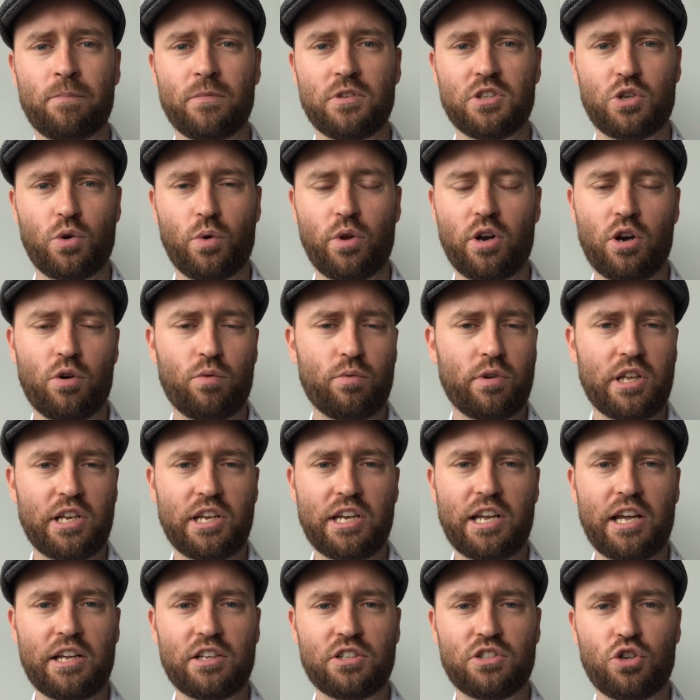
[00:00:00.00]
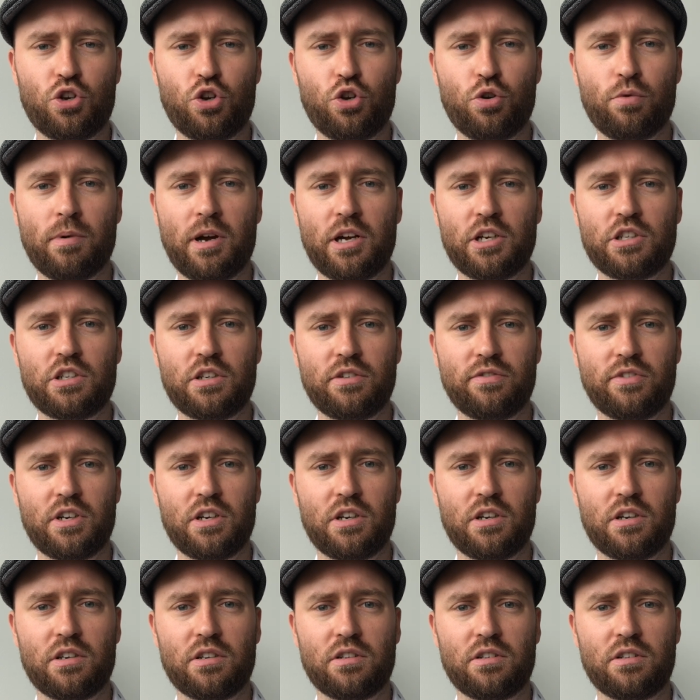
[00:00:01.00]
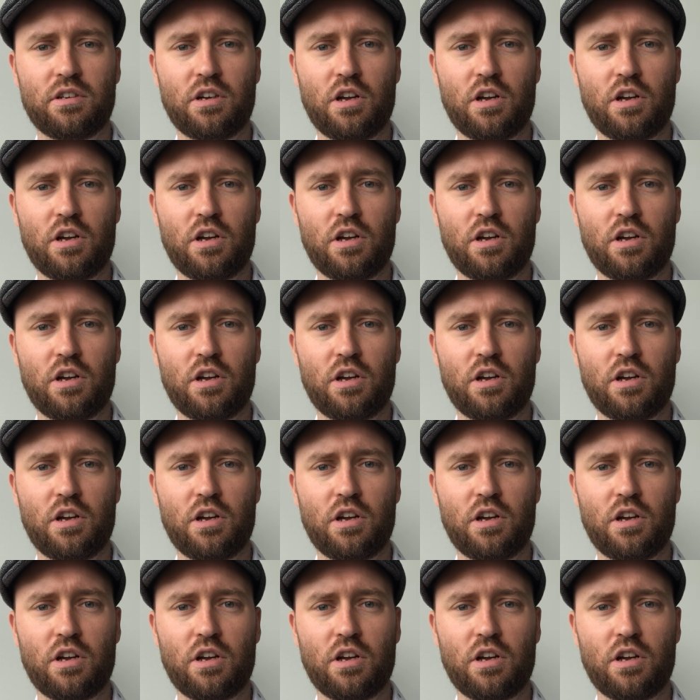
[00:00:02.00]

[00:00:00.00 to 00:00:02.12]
So we don't really get too much of a